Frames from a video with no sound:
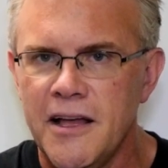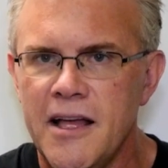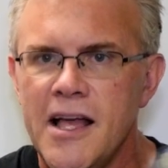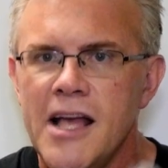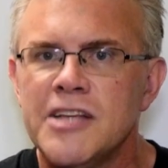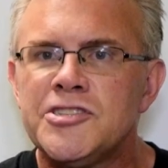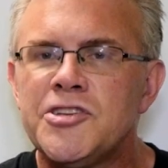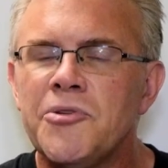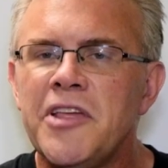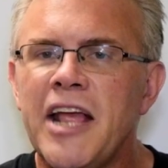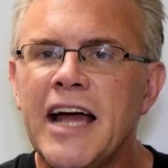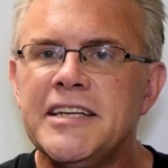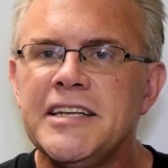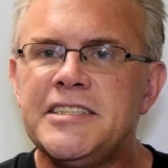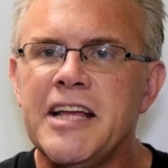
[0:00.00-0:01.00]
So the
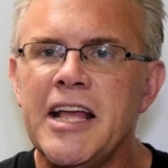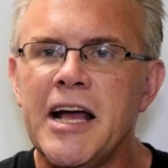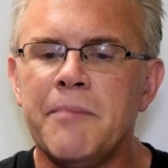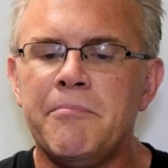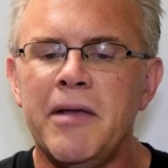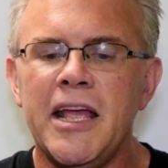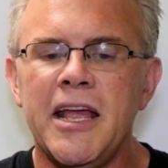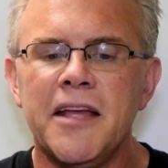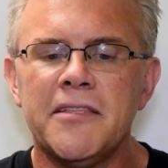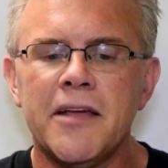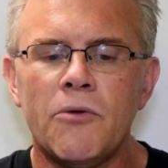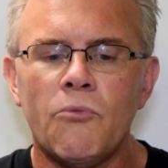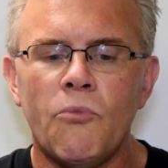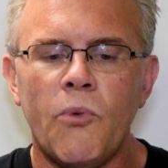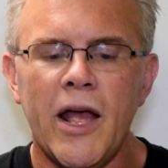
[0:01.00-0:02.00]
idea being
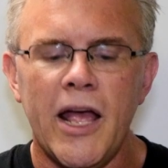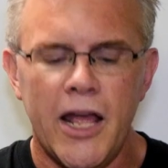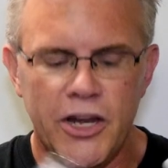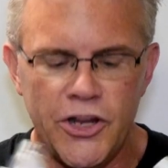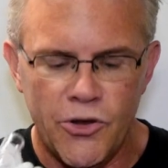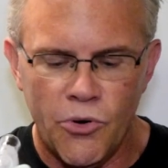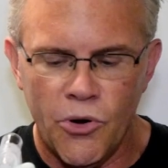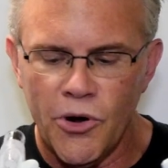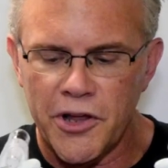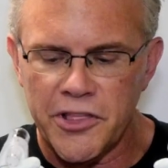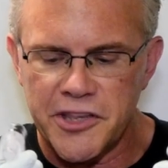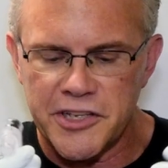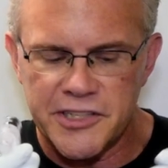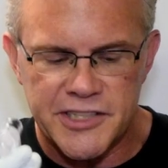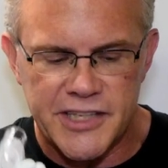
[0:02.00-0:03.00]
that when you hook
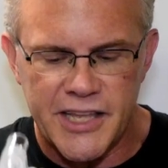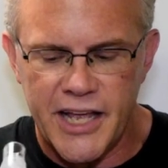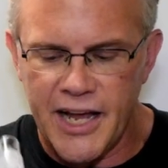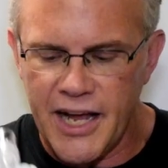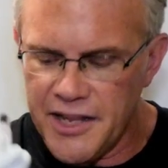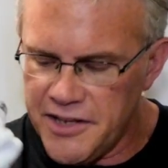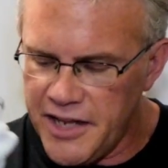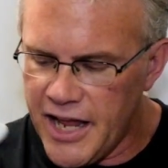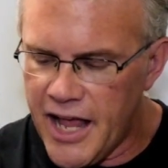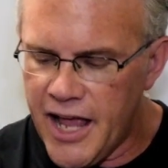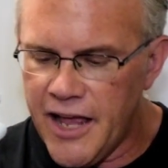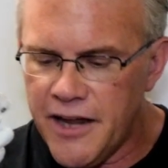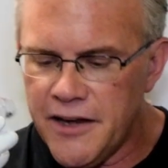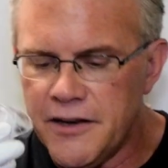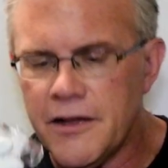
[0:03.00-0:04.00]
this thing on the
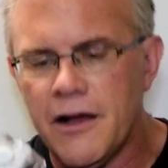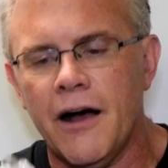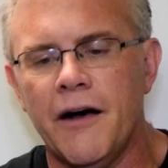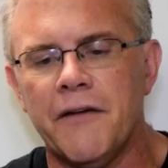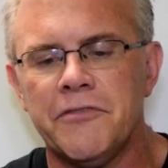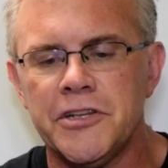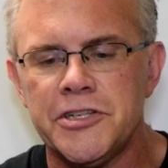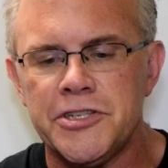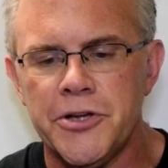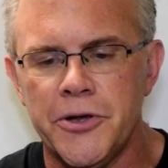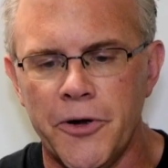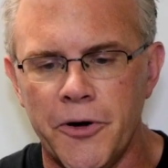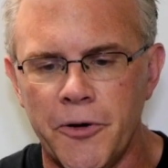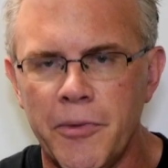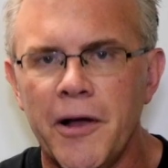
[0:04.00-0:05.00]
end of the
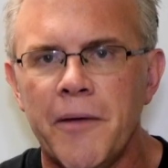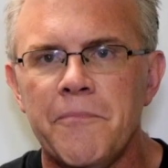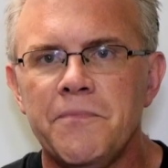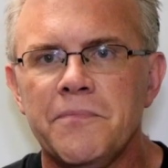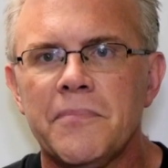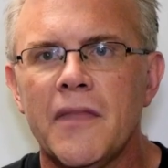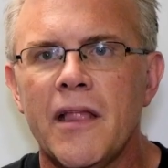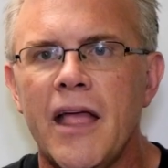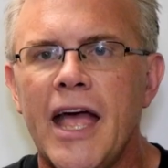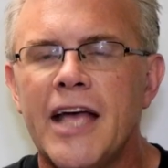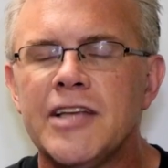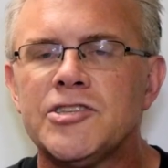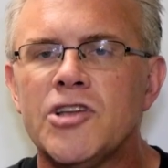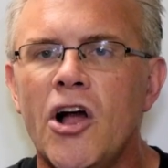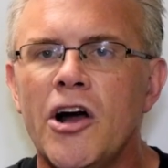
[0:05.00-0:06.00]
tube,
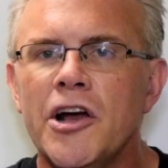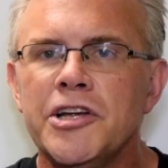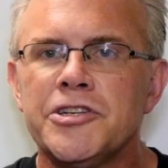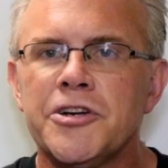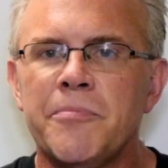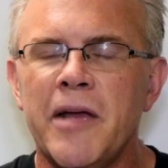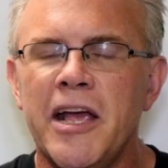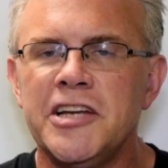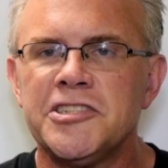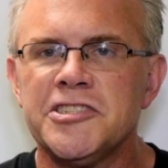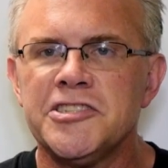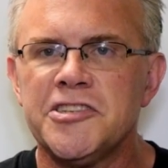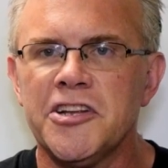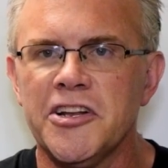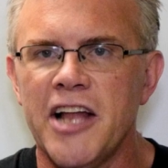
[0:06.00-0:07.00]
as long as your
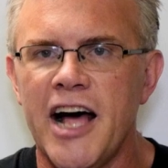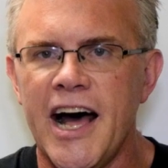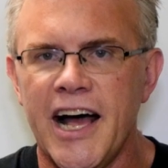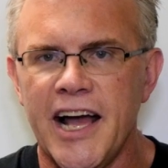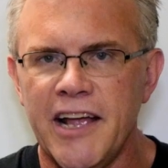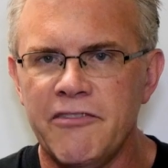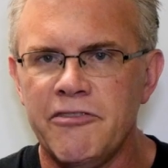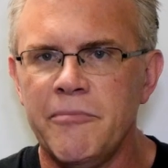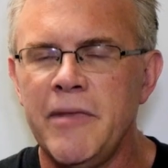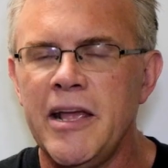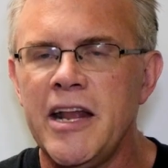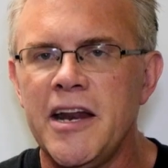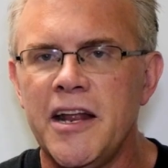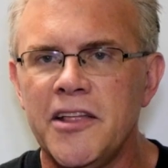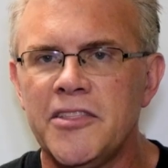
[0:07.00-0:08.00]
patient's alive,
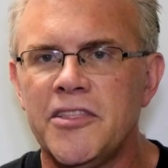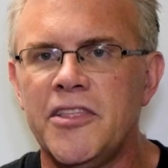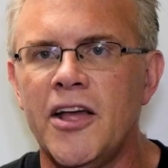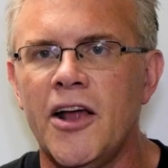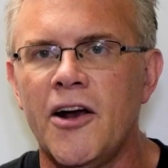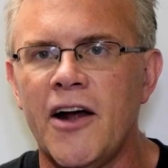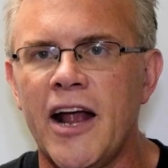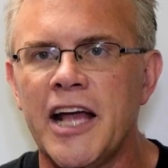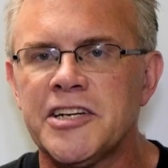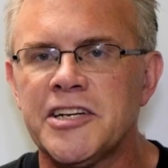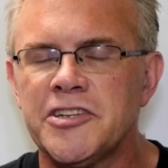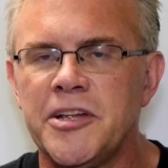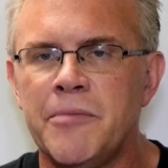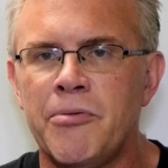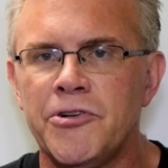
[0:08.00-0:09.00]
meaning they're
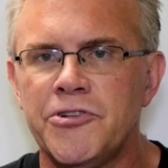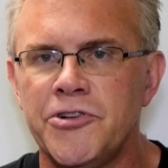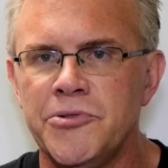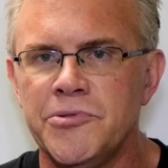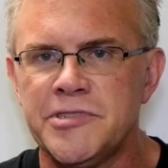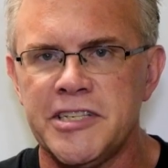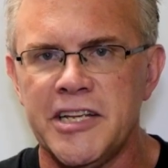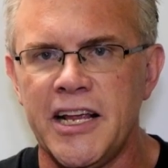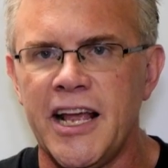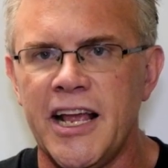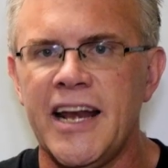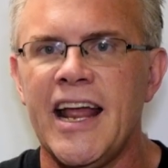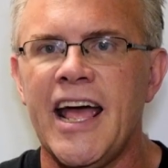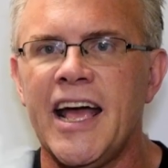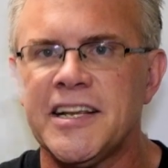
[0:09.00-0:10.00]
actually producing
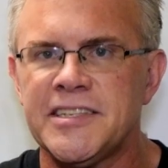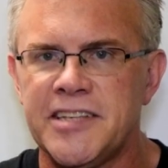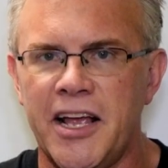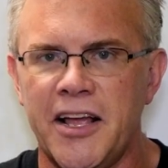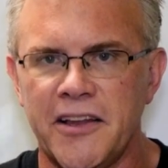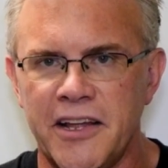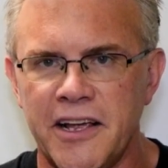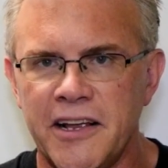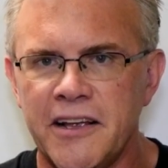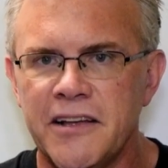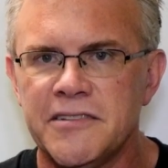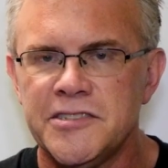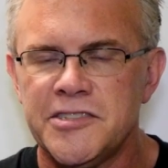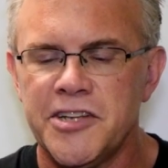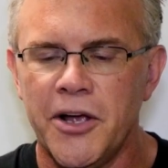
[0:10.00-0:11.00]
and exhaling
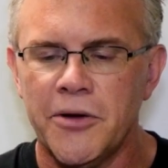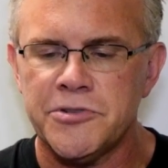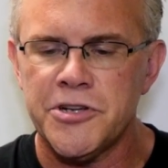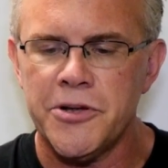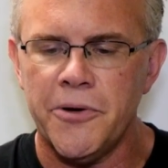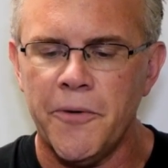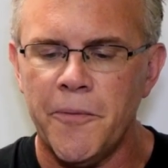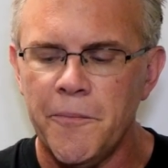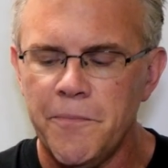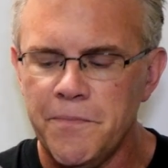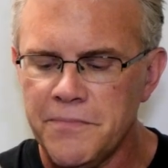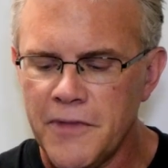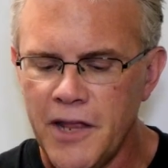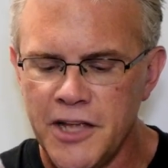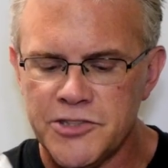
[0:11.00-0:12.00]
CO2,
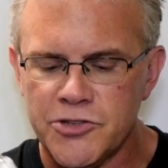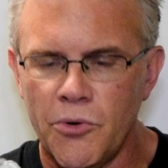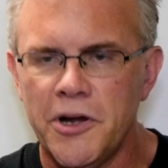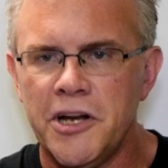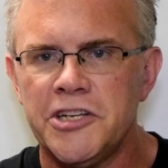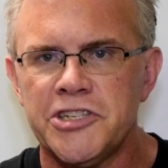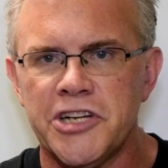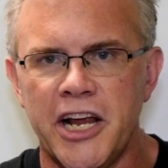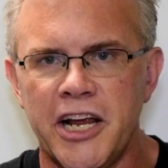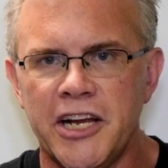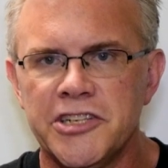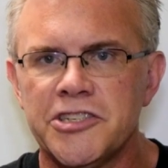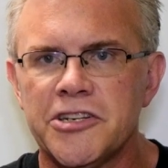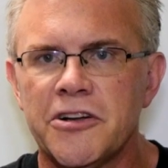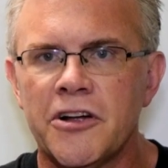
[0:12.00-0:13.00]
it's going to
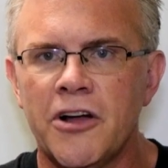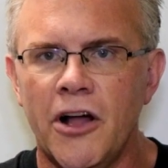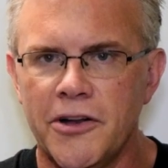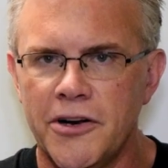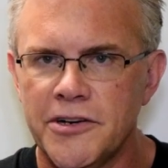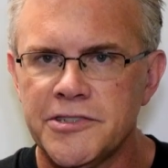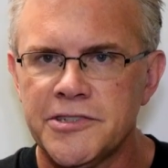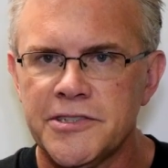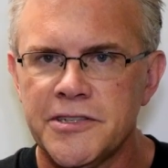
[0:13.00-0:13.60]
change colors.